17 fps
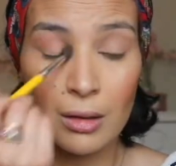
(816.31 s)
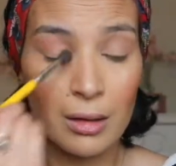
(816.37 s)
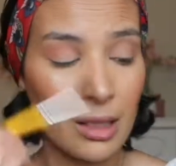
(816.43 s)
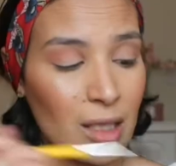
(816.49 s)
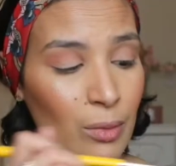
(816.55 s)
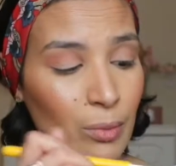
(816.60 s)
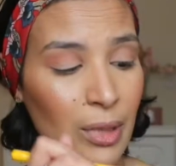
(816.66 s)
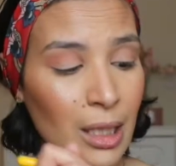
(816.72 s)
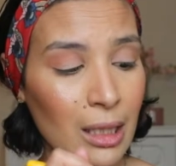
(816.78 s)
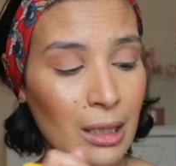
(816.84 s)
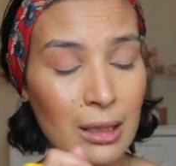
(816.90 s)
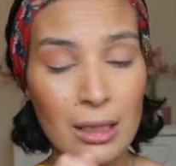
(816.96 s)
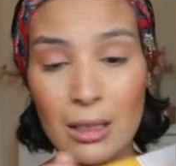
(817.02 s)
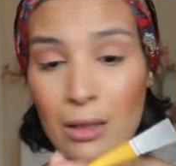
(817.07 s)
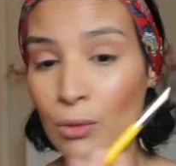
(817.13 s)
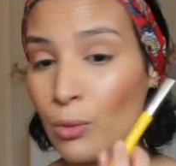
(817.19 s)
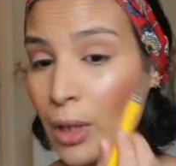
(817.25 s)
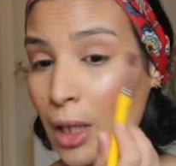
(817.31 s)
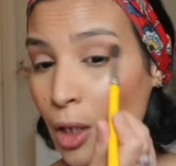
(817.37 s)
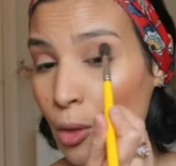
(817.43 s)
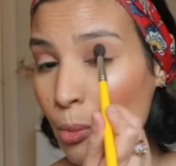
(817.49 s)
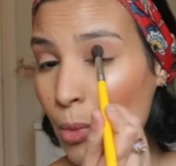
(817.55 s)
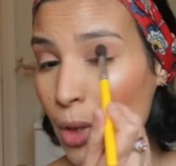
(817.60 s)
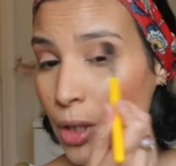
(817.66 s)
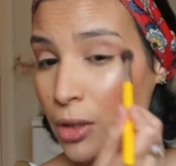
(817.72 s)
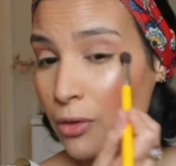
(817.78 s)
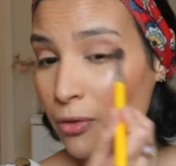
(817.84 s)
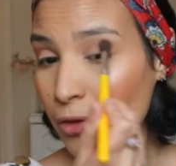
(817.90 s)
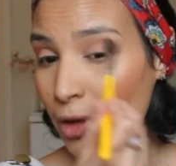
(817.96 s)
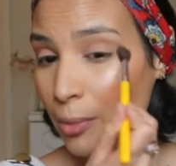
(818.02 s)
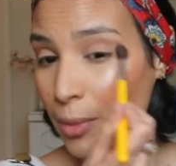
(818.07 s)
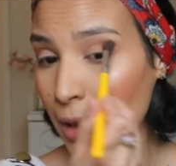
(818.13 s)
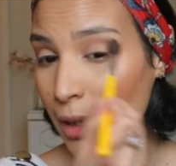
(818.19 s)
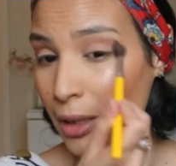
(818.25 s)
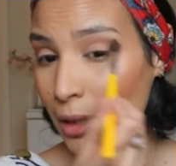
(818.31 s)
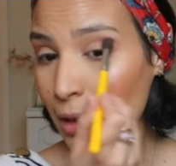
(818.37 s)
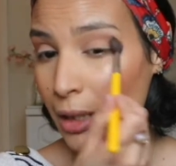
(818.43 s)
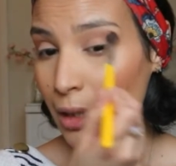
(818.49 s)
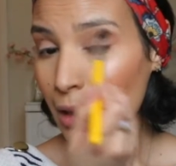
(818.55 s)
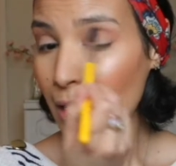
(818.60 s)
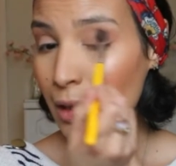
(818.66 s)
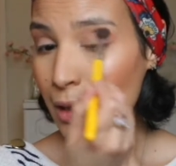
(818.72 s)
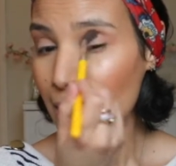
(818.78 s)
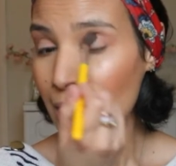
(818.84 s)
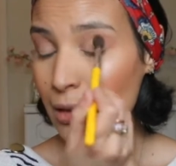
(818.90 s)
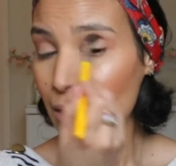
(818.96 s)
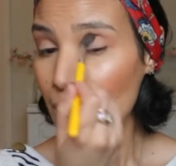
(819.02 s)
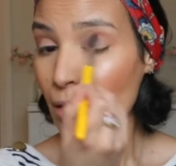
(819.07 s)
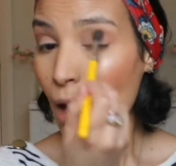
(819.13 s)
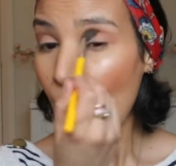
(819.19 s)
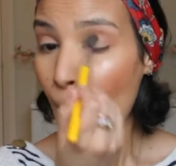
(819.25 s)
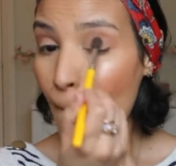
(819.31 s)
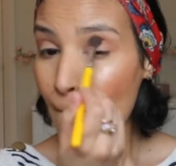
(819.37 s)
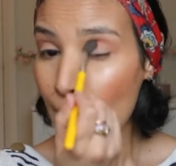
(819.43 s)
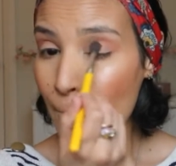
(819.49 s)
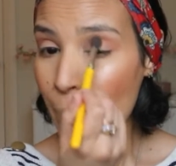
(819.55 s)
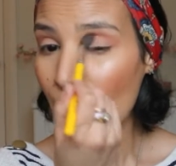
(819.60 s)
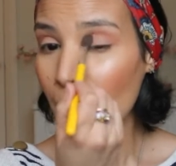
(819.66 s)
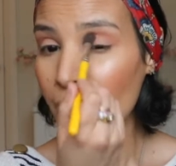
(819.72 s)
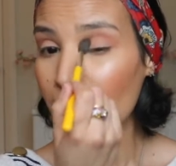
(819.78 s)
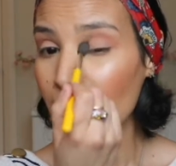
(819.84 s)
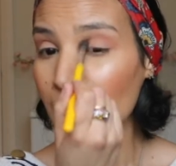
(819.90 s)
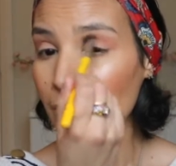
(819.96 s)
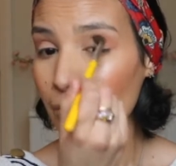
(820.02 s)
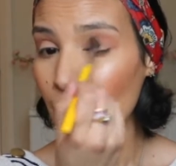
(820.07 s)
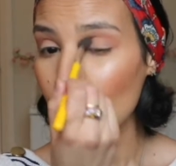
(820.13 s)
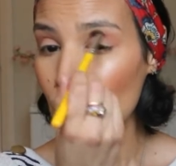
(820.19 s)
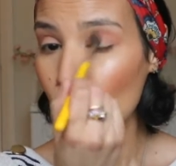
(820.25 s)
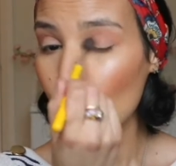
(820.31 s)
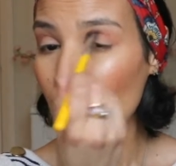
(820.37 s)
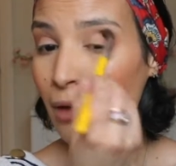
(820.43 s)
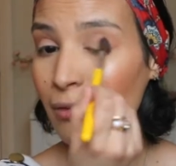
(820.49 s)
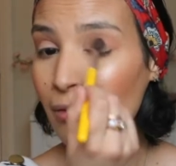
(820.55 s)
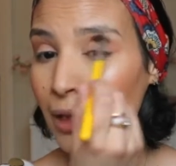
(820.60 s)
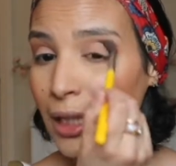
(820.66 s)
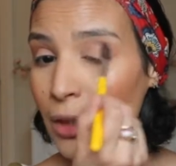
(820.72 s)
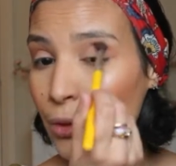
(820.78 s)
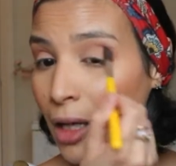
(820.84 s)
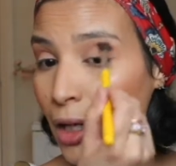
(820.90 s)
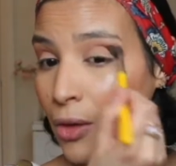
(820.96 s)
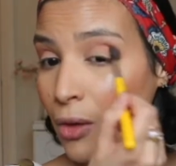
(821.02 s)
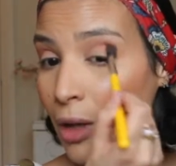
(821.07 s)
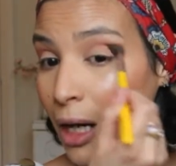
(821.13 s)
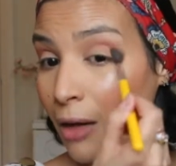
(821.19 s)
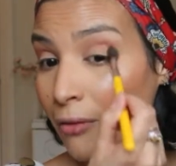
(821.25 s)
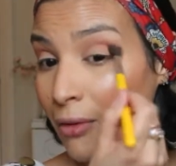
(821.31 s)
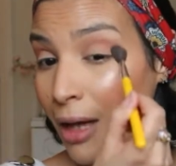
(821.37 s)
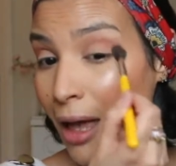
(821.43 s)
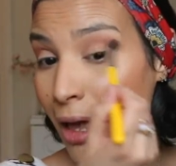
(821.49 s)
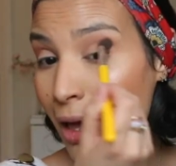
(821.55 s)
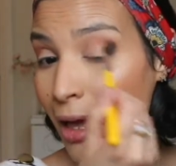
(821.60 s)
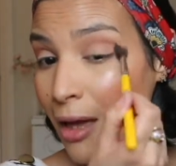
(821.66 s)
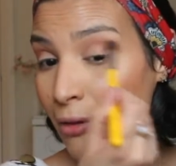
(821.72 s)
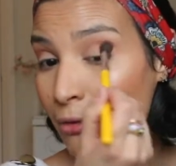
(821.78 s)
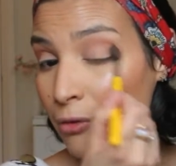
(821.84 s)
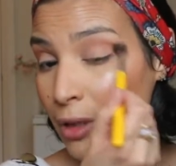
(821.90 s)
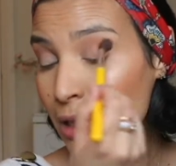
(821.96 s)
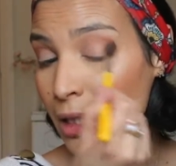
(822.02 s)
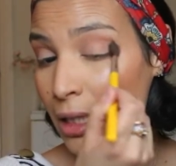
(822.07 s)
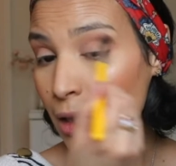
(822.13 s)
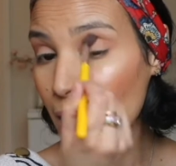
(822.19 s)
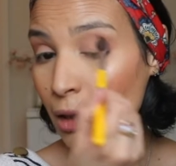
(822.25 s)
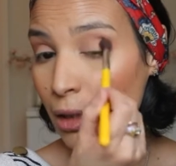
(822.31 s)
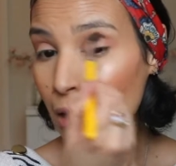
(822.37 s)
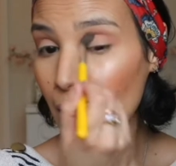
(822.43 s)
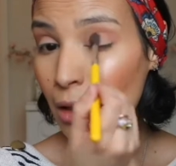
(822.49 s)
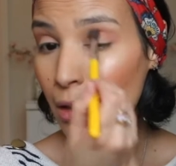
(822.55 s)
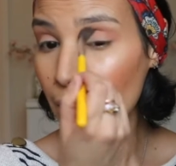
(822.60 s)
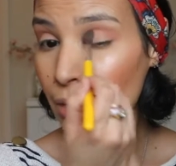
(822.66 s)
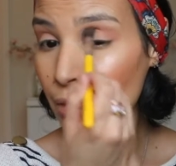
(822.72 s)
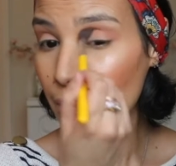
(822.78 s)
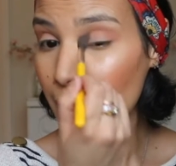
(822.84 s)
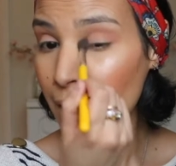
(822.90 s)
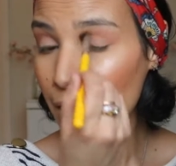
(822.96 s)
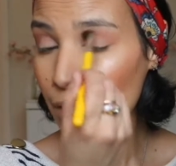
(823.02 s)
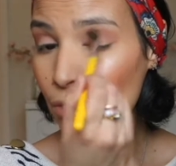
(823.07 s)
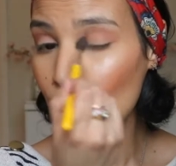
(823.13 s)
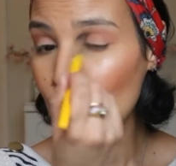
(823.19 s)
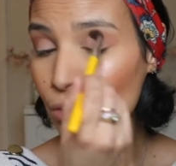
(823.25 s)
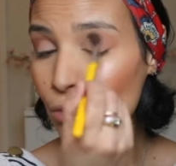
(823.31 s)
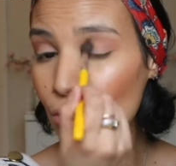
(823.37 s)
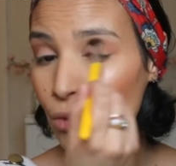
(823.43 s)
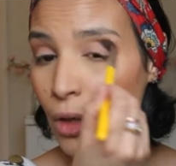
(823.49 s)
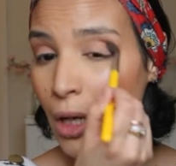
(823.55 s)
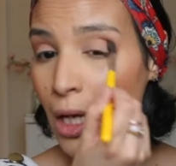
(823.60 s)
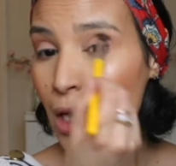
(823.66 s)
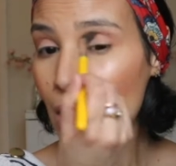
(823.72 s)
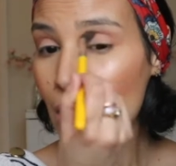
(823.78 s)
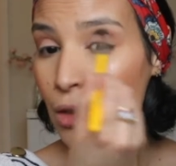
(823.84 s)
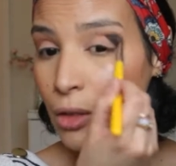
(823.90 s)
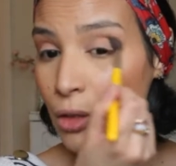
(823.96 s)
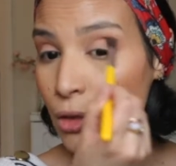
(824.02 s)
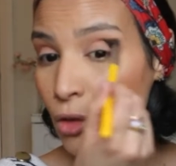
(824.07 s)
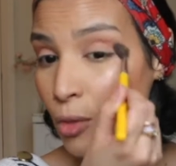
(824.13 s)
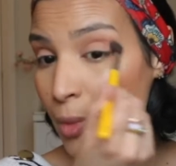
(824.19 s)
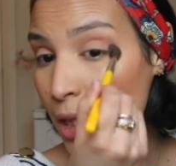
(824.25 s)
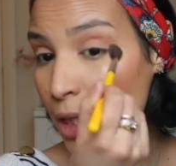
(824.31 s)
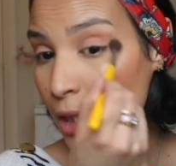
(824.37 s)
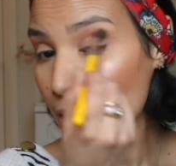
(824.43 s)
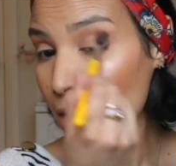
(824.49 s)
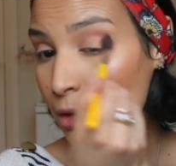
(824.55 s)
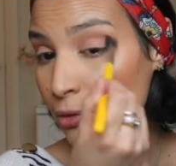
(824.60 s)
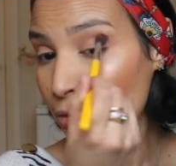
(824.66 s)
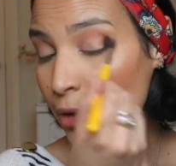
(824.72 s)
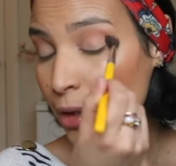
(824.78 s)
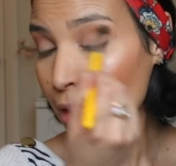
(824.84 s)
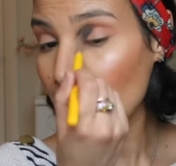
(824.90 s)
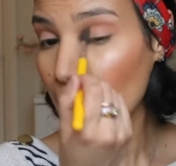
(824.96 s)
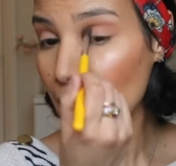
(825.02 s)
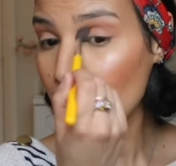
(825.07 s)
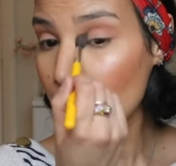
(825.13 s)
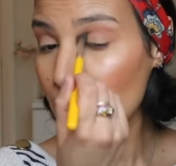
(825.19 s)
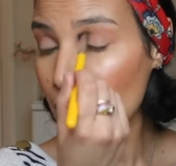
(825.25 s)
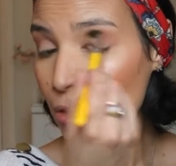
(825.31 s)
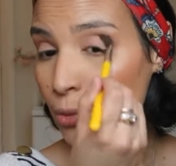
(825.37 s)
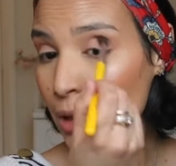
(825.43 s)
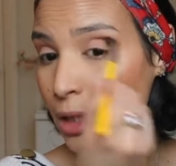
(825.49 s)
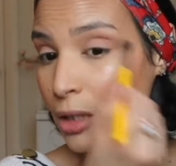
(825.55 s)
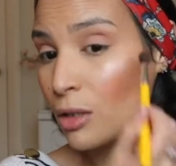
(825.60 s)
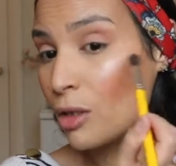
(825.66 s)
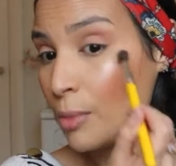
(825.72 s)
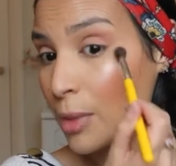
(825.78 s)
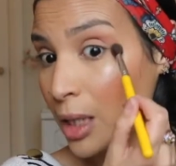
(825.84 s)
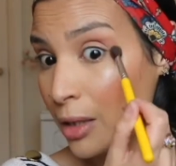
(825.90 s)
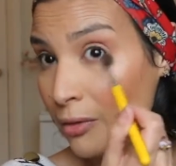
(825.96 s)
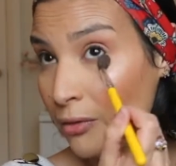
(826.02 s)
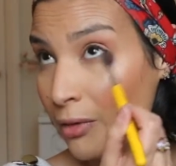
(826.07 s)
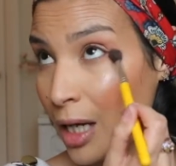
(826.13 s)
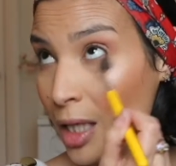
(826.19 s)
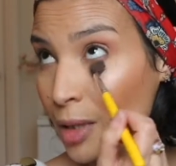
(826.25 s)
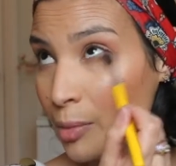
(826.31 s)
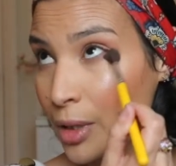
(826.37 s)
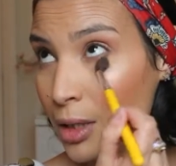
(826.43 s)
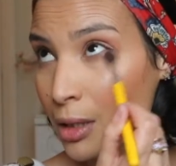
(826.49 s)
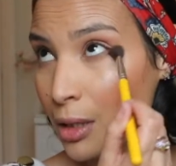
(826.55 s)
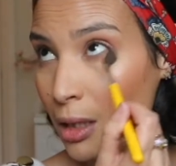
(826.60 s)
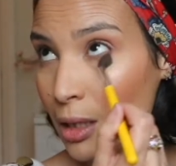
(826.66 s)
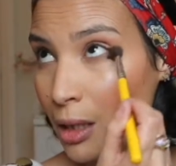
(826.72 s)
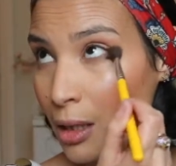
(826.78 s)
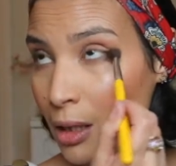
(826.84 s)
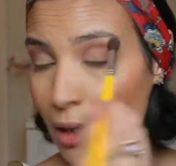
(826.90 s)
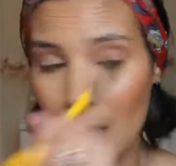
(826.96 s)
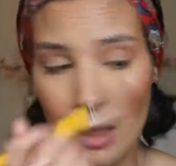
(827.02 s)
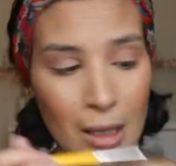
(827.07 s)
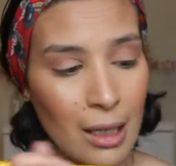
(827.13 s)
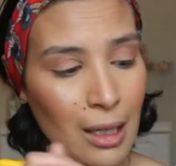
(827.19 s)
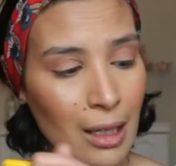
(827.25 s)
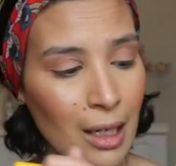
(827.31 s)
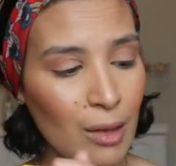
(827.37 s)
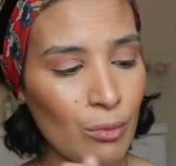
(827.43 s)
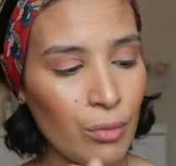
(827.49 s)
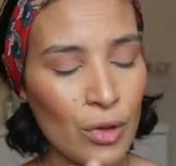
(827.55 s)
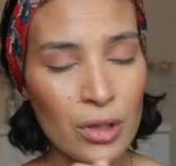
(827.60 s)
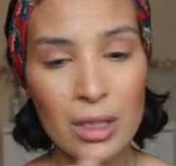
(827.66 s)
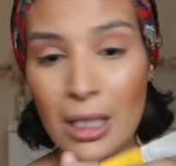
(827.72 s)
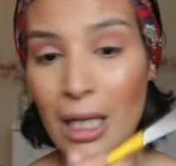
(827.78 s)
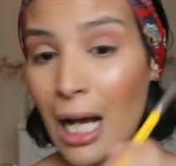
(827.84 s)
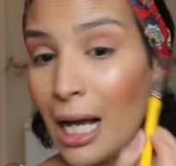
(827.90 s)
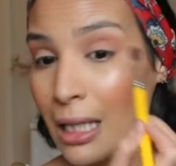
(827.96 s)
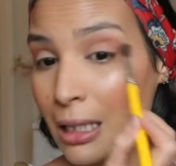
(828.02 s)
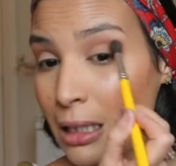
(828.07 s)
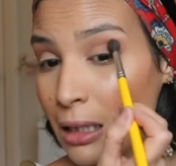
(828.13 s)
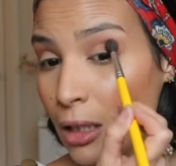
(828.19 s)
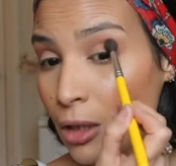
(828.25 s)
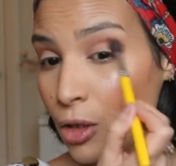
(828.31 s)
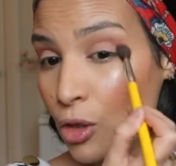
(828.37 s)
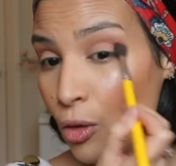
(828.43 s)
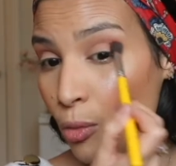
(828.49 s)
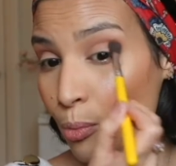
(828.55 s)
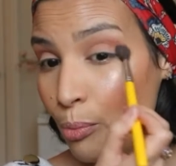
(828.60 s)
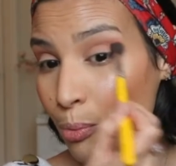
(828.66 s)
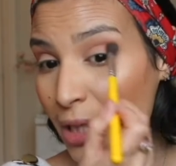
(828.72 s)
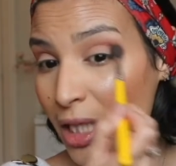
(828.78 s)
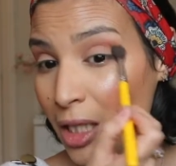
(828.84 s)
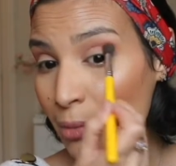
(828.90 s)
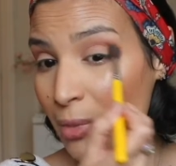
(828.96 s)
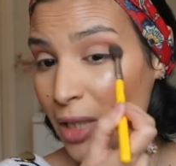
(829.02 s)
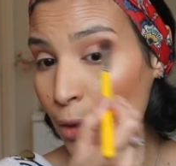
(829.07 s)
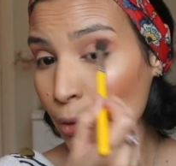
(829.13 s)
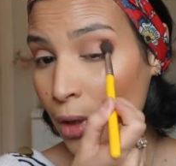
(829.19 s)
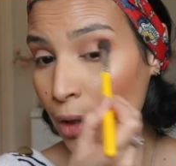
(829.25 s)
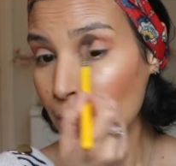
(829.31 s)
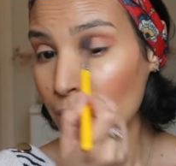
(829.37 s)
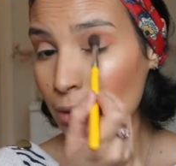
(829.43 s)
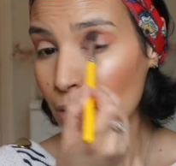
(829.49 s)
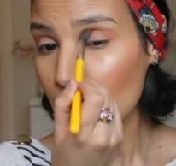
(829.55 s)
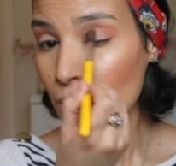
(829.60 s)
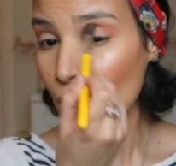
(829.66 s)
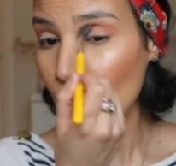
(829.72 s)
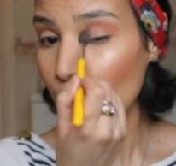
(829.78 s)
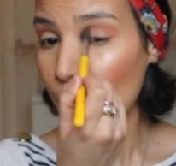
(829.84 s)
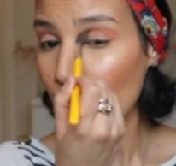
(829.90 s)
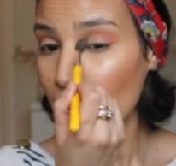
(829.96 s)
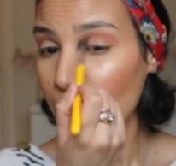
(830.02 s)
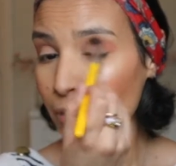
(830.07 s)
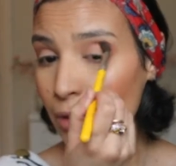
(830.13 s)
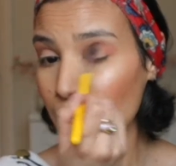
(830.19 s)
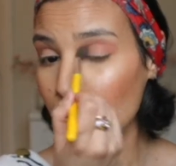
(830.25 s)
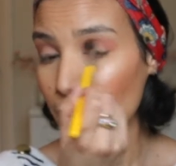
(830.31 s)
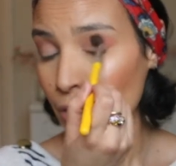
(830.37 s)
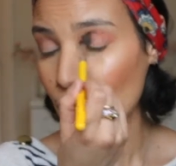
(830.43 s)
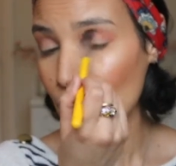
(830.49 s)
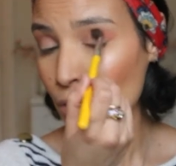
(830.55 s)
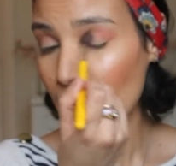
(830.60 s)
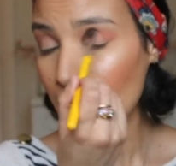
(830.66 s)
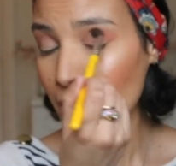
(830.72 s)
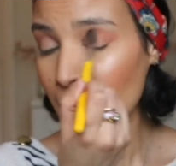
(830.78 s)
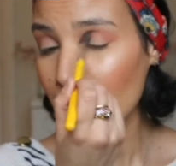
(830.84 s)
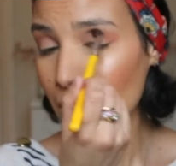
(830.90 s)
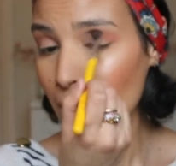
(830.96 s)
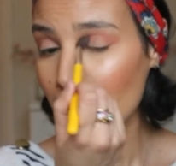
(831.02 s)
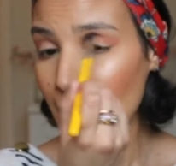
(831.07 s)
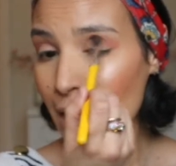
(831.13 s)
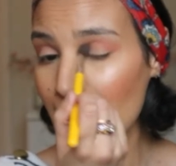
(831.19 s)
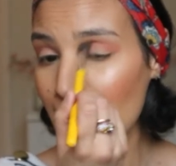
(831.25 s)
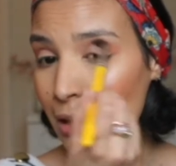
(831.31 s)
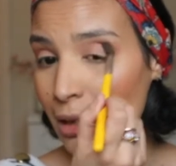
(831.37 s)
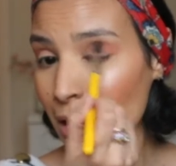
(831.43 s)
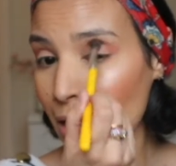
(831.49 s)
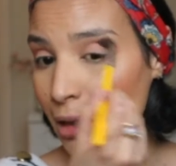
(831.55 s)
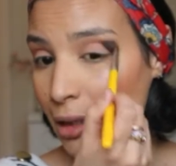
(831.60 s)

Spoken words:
This palette is really a must for me. It's perfect for traveling. You have every single color you need to do so many different looks with so many vibes. And plus it has such a big mirror, so perfect for traveling again.